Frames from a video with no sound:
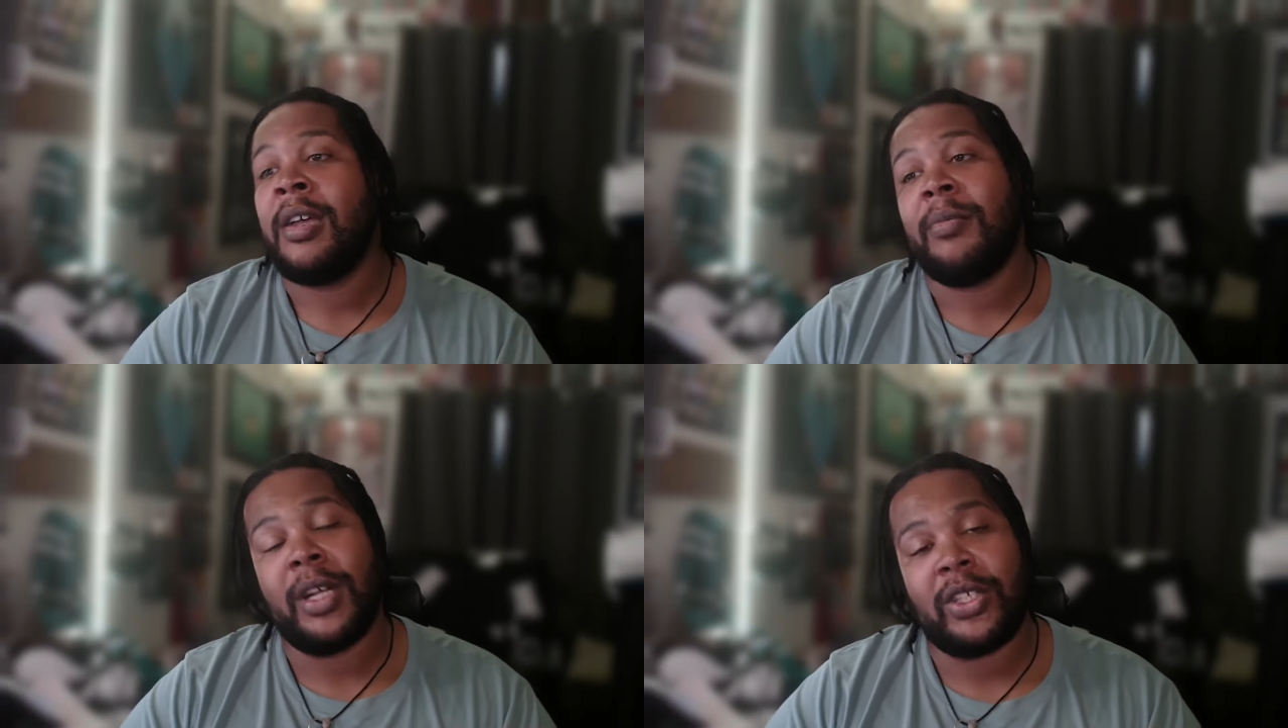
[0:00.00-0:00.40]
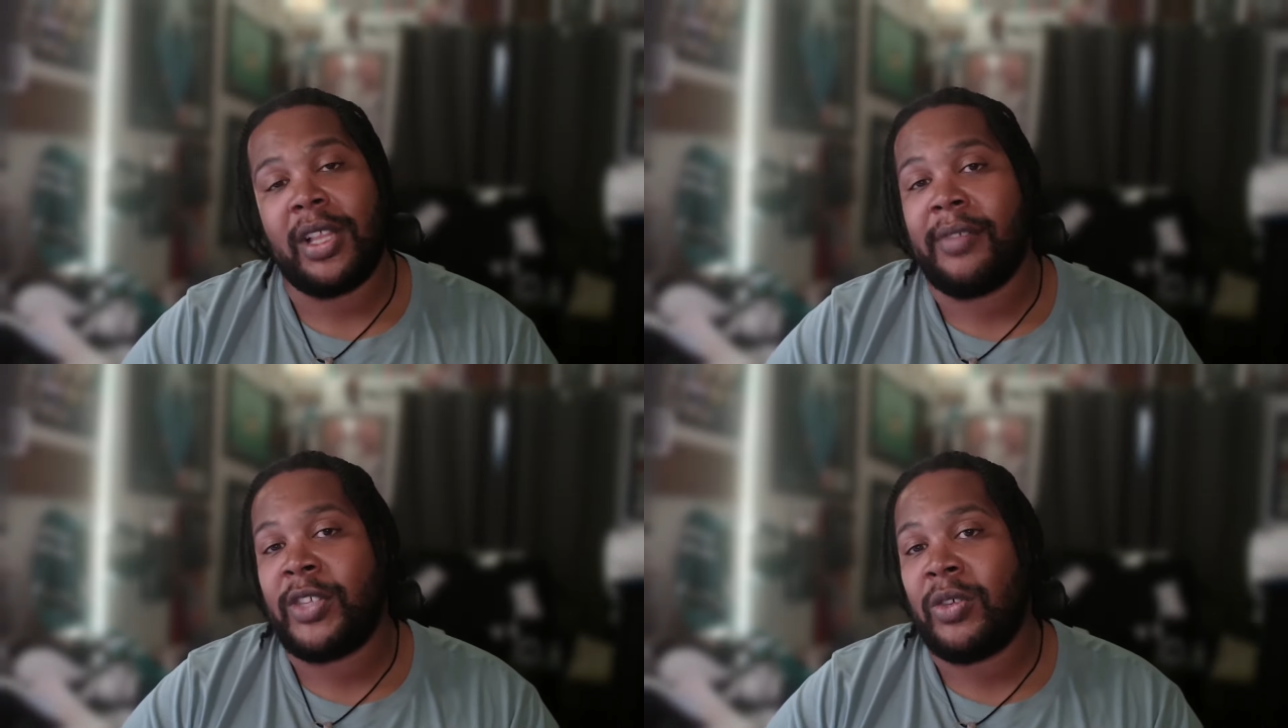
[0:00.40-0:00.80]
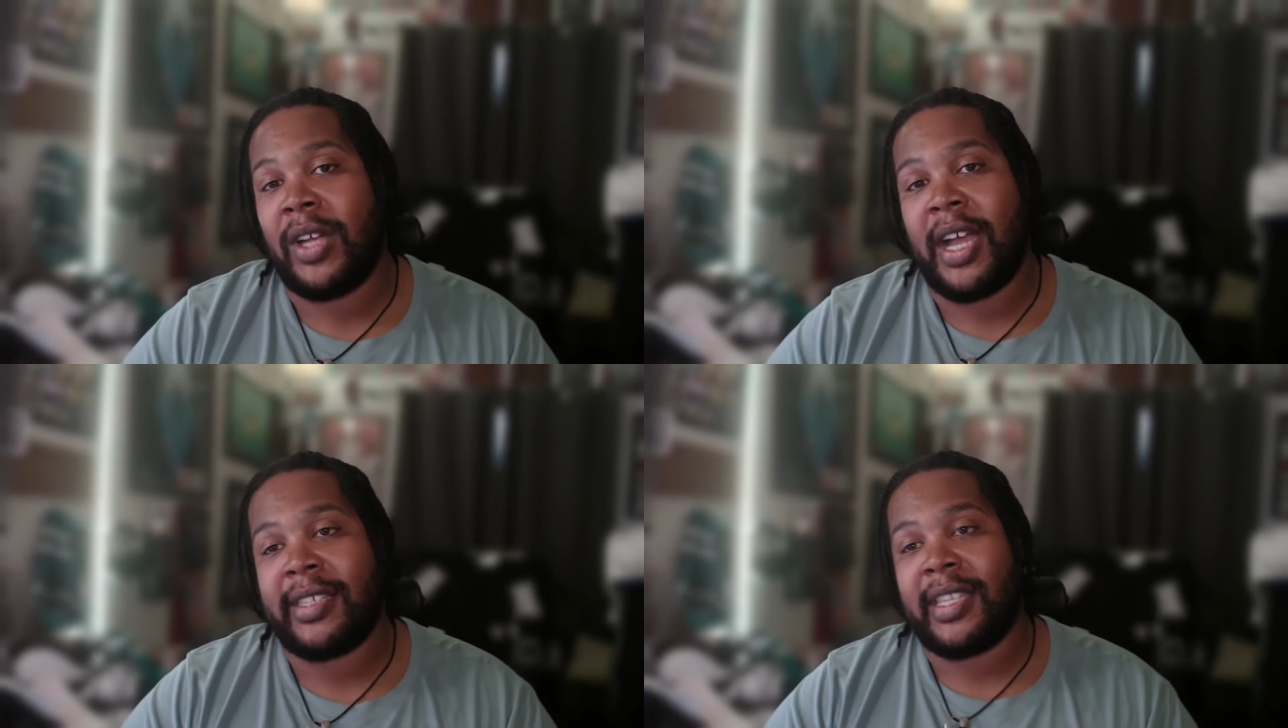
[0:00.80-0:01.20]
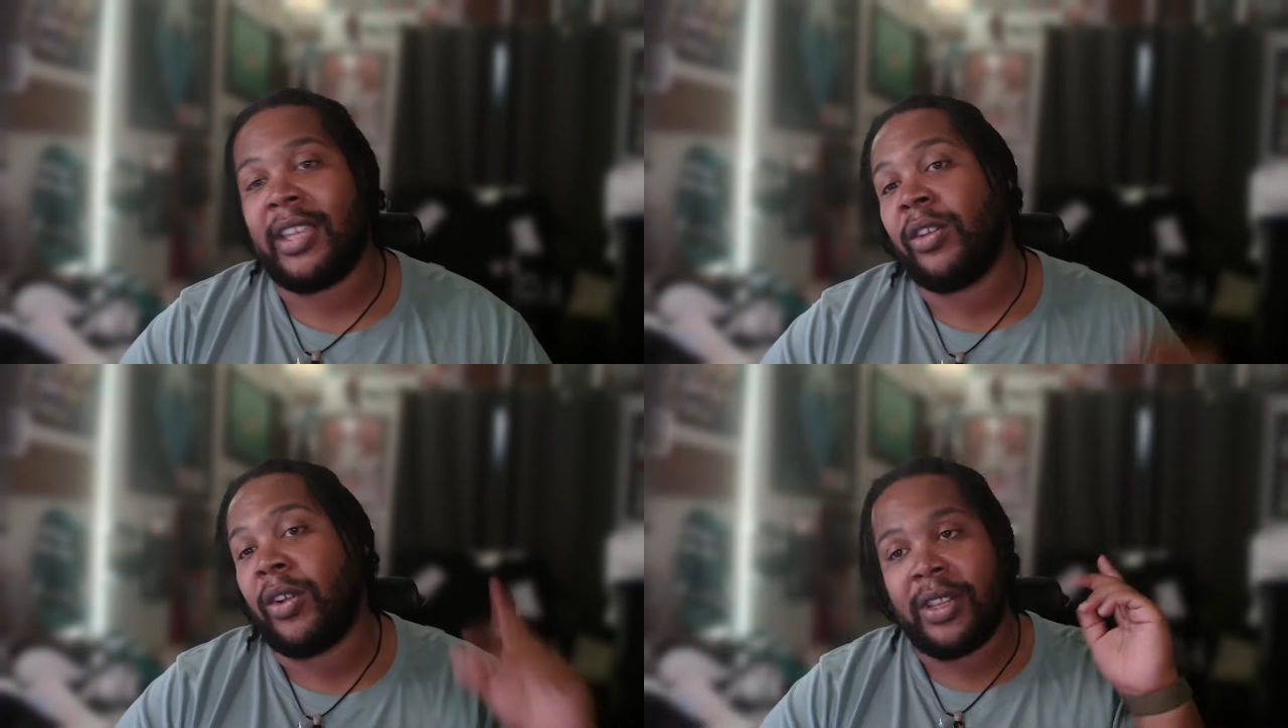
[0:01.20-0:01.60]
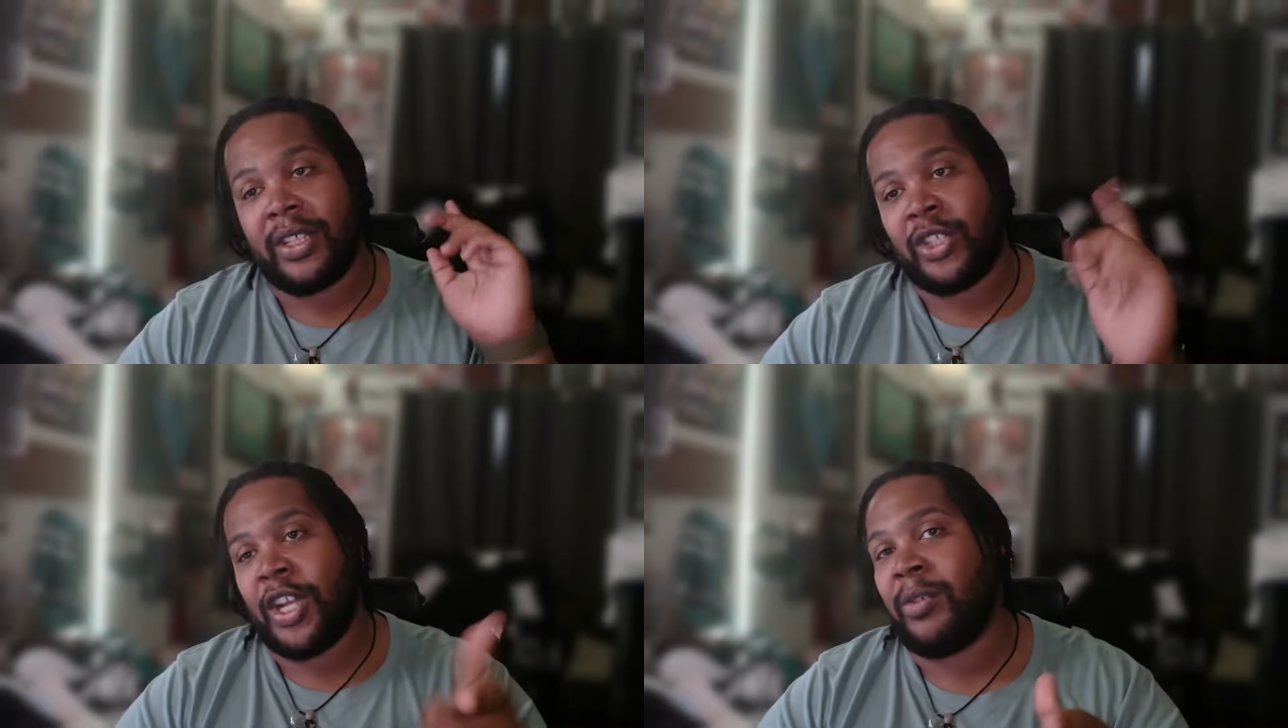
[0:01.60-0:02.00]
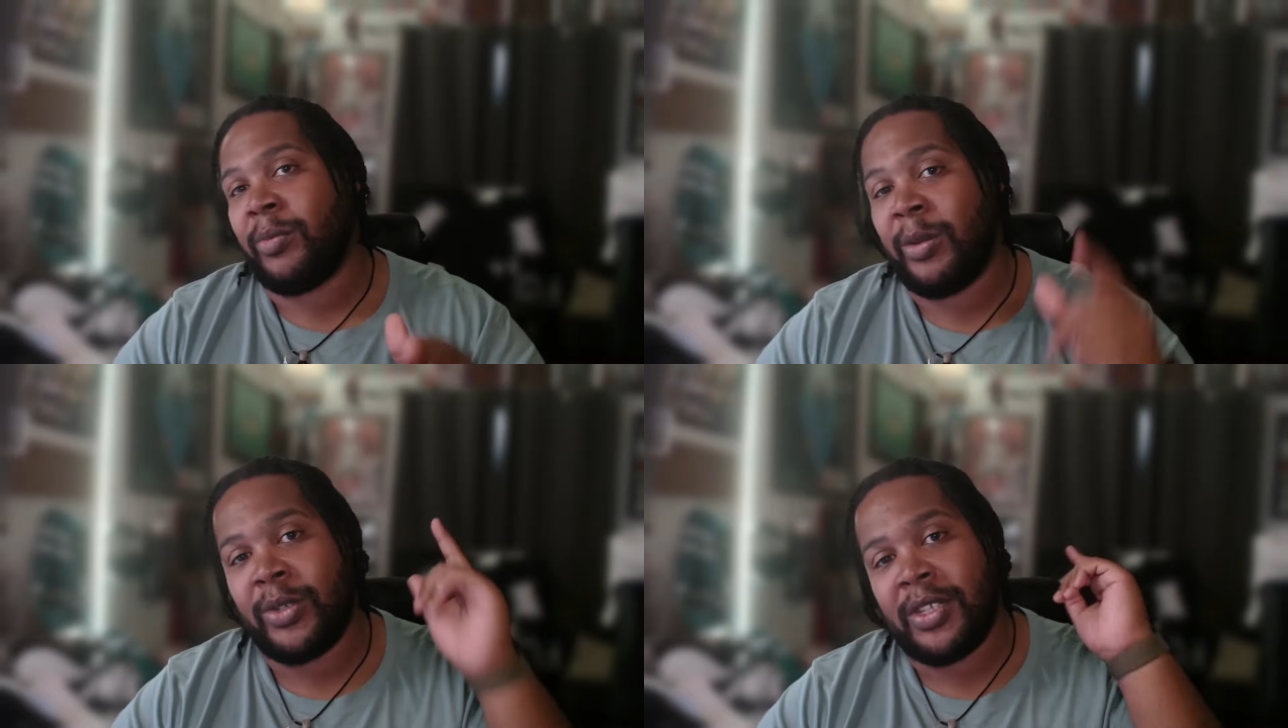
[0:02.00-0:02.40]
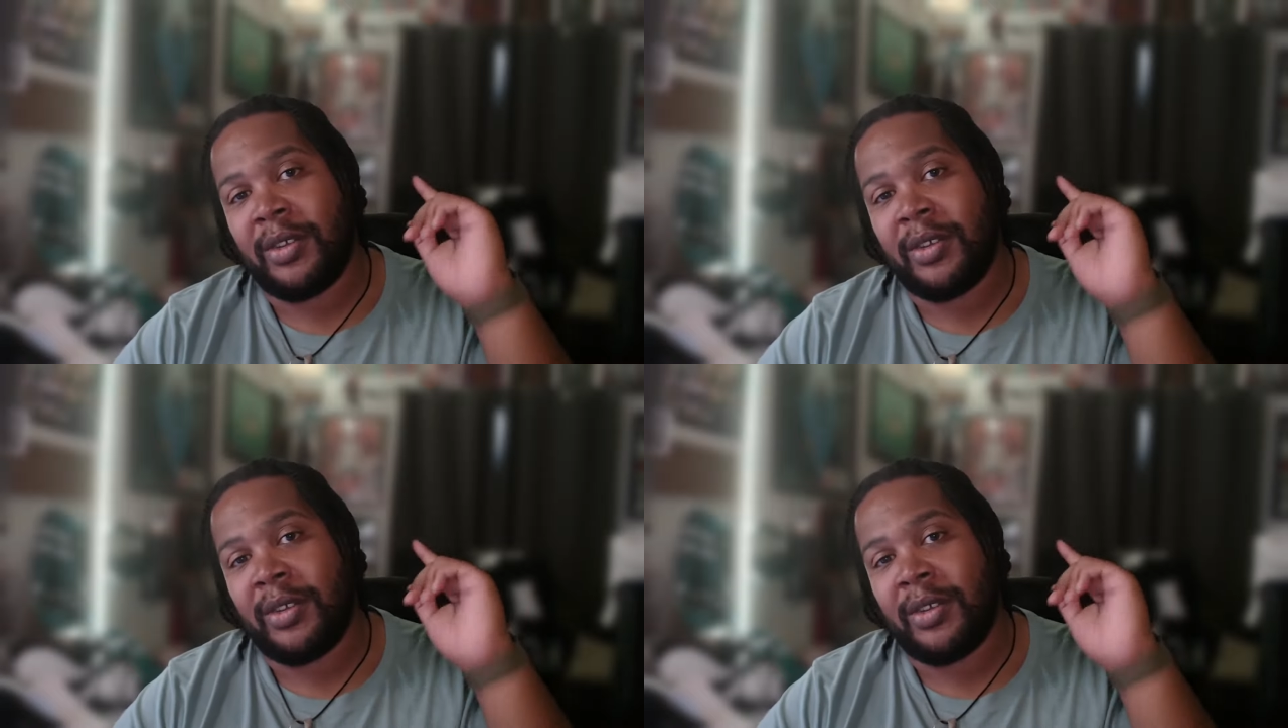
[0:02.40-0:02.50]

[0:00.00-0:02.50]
Much love to you guys. Thank you to all the channel members